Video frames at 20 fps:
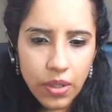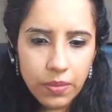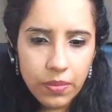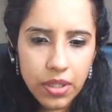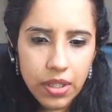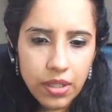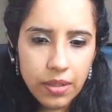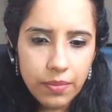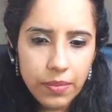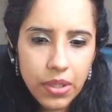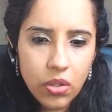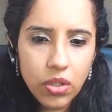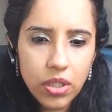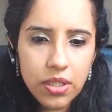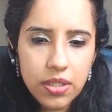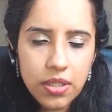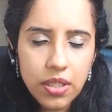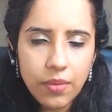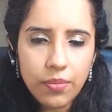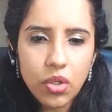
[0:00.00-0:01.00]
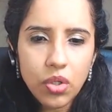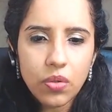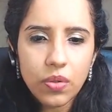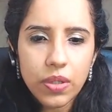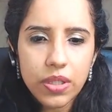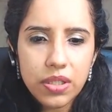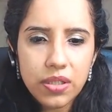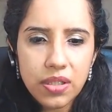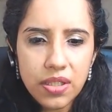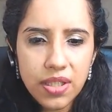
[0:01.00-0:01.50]
One minute. Let me look at some more
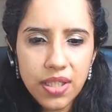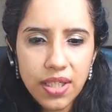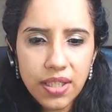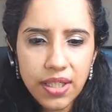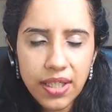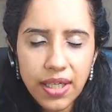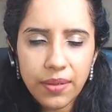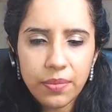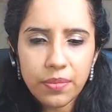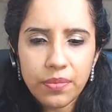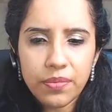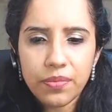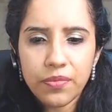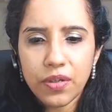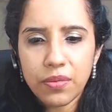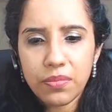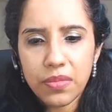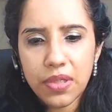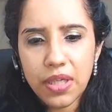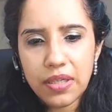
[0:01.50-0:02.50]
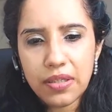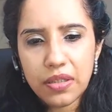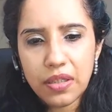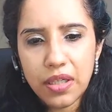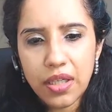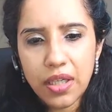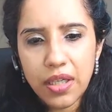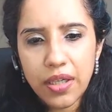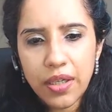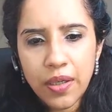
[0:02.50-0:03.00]
questions that came from
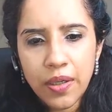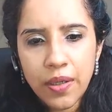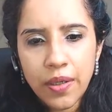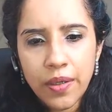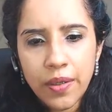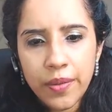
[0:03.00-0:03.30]
yesterday.